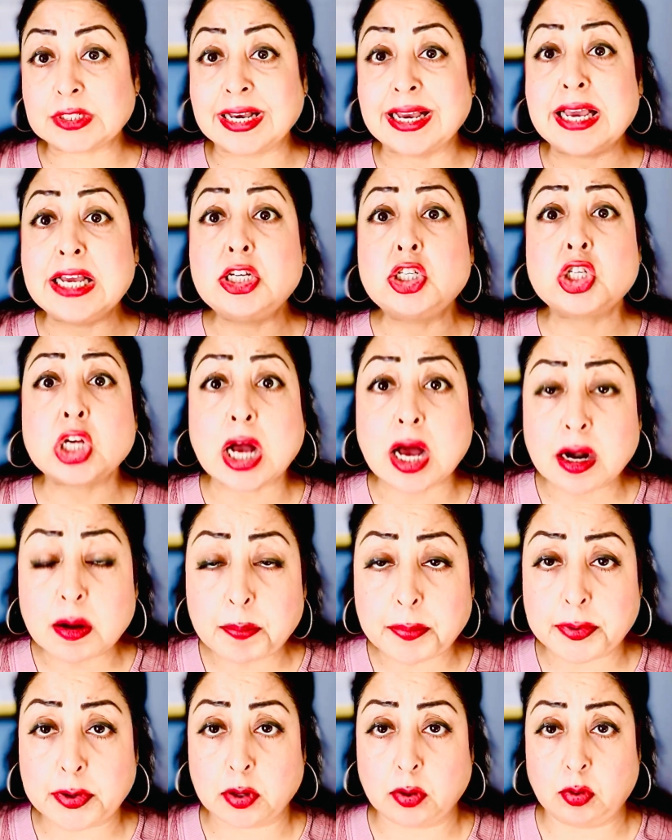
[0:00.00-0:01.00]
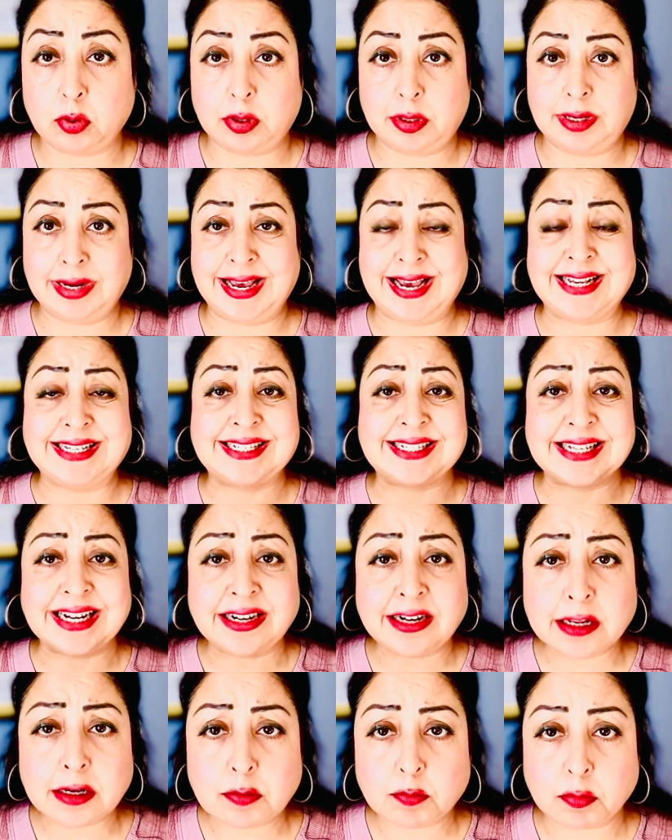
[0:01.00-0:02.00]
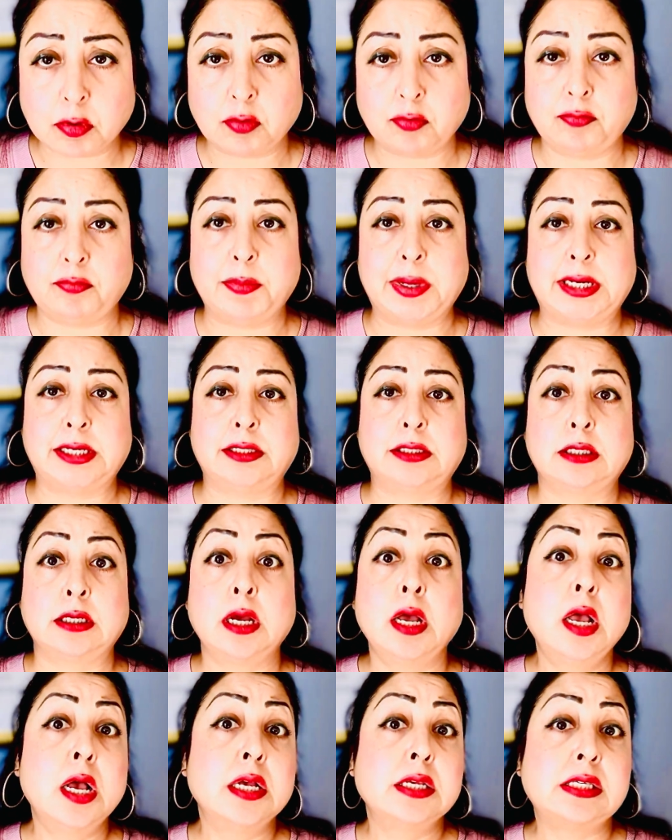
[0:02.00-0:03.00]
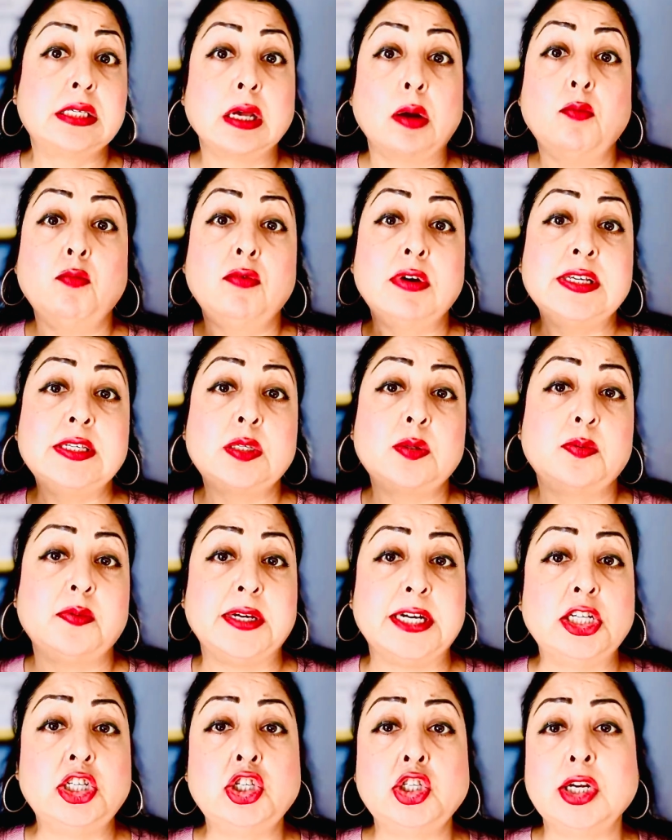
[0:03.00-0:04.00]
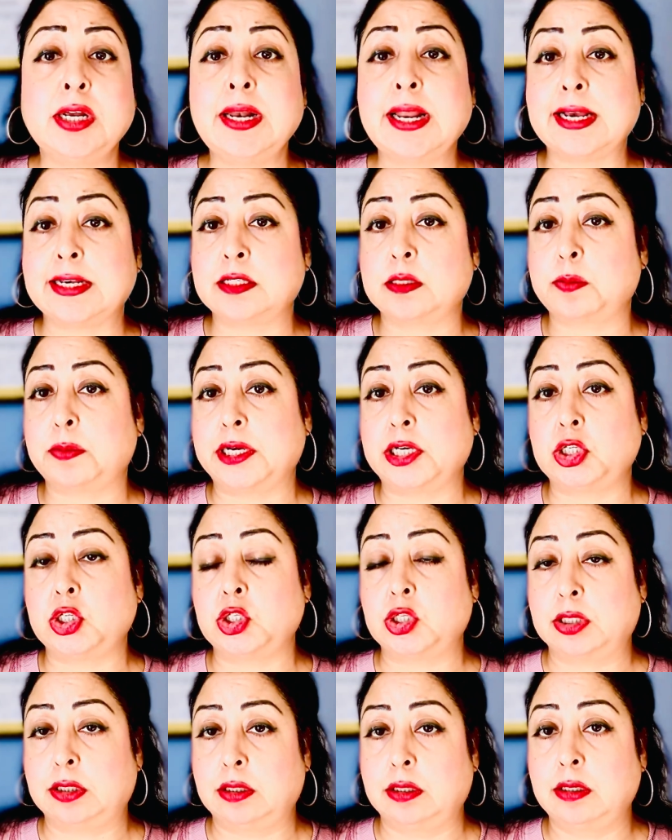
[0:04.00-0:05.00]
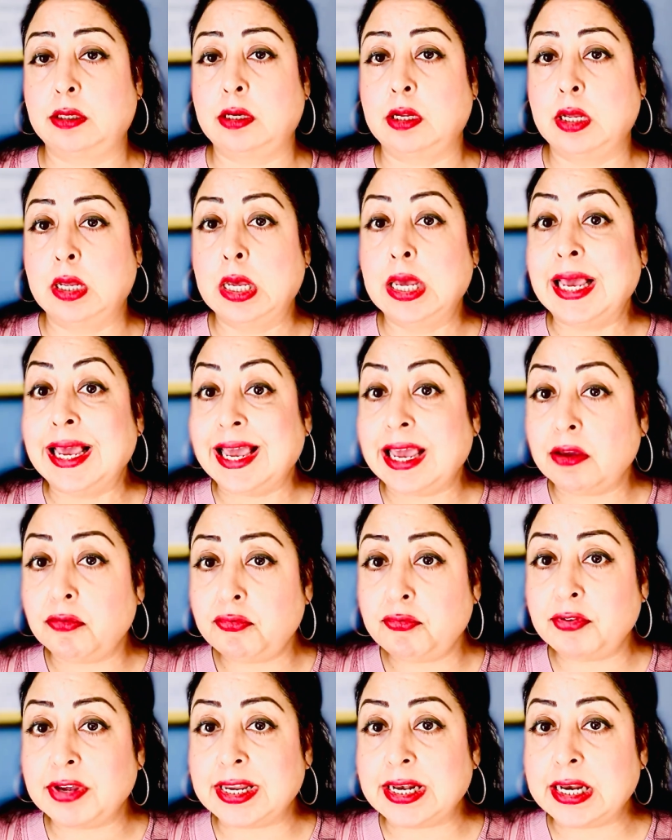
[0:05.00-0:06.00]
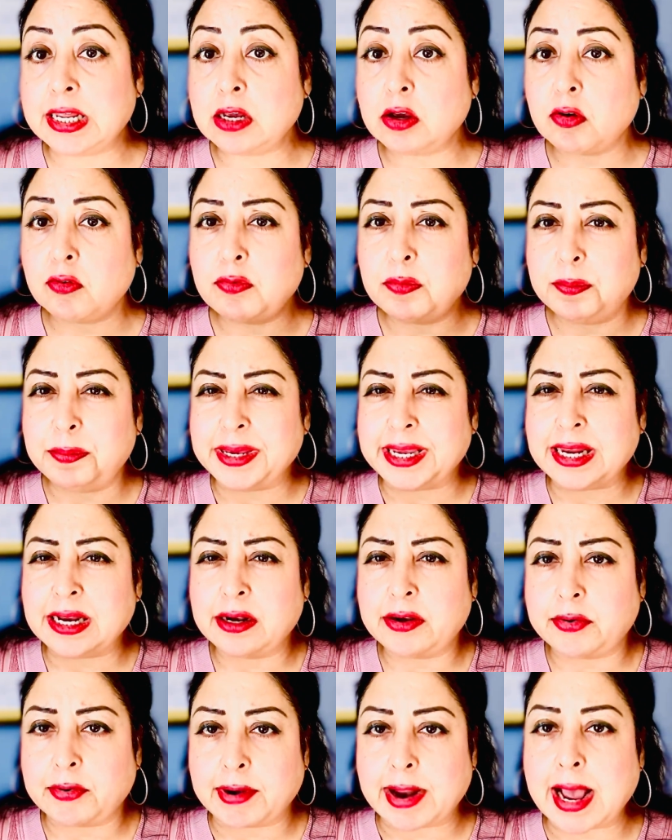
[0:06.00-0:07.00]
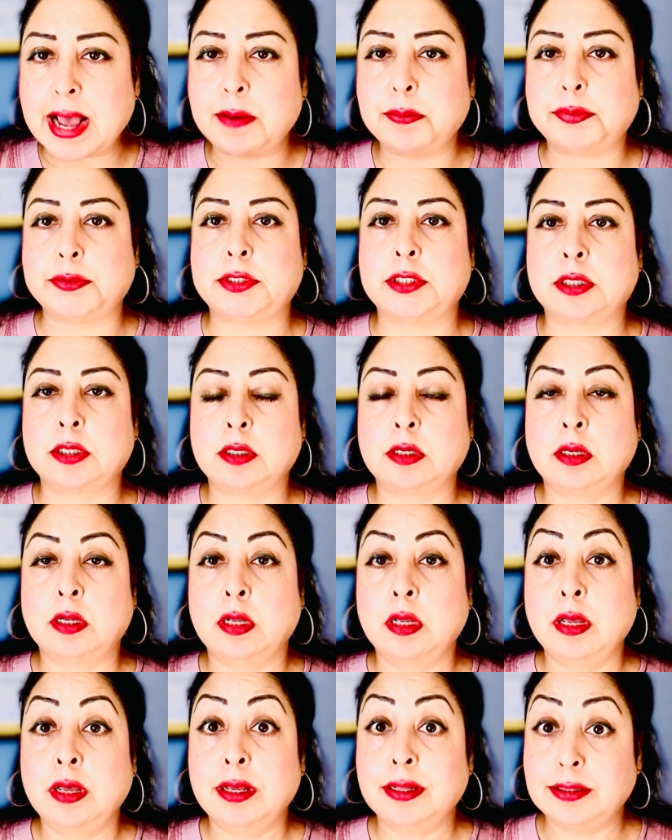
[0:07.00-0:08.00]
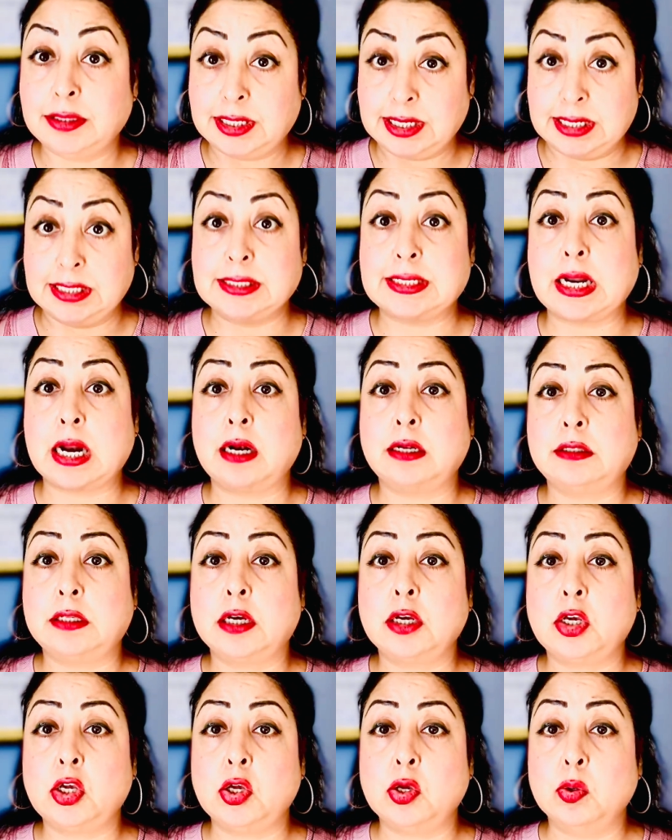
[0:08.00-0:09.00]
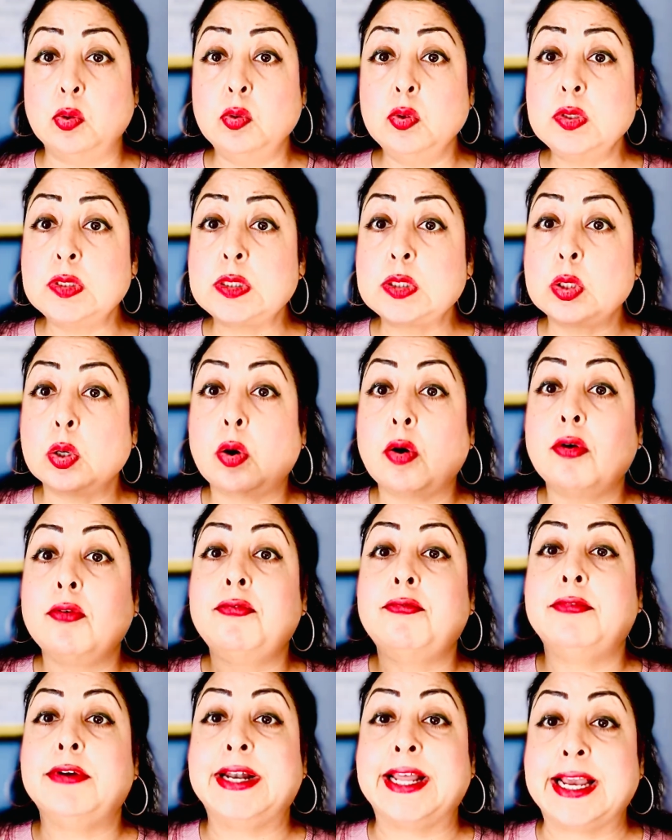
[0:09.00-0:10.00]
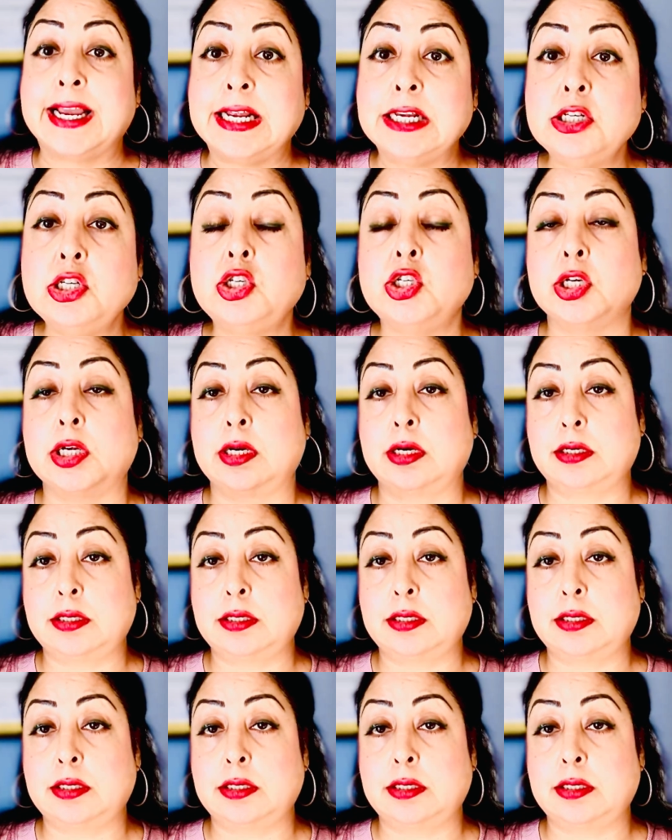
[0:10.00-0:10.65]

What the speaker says: A sharp tone, a sudden movement, someone's facial expression, a feeling of being trapped, these are the cues of danger.